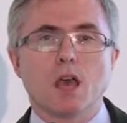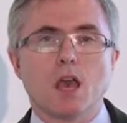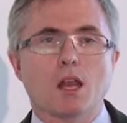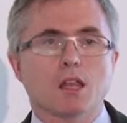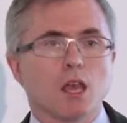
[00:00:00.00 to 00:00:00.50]

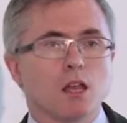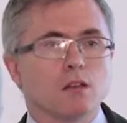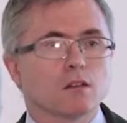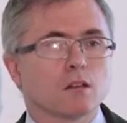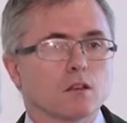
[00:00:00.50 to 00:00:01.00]
And
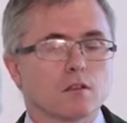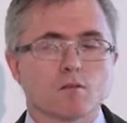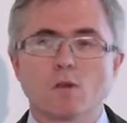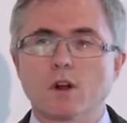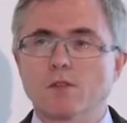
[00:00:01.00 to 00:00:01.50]
again,
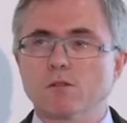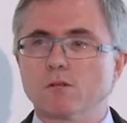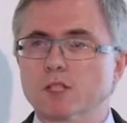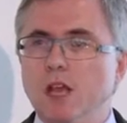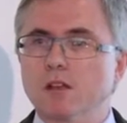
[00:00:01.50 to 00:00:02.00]
one of the real
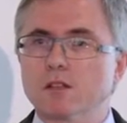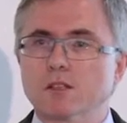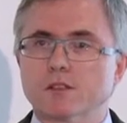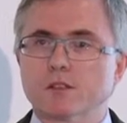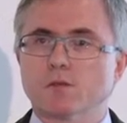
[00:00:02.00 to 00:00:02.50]

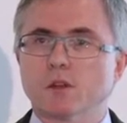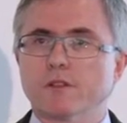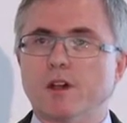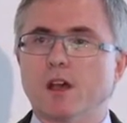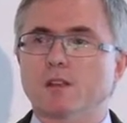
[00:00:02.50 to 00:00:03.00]
challenges that we
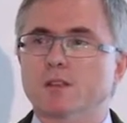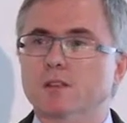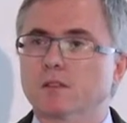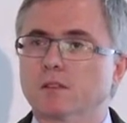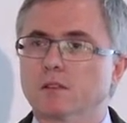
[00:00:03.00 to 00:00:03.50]

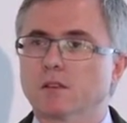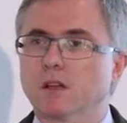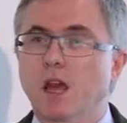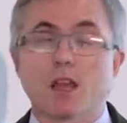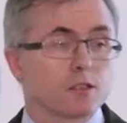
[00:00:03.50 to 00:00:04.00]
face
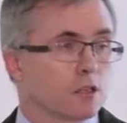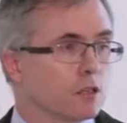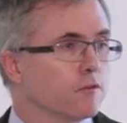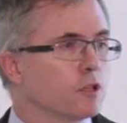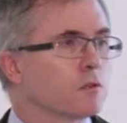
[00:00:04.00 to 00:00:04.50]
as an
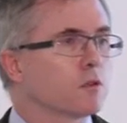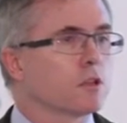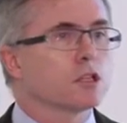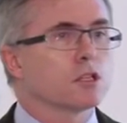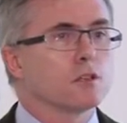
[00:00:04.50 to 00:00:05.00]
individual
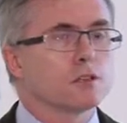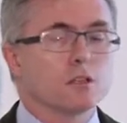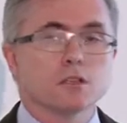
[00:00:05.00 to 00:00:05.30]
clinician is you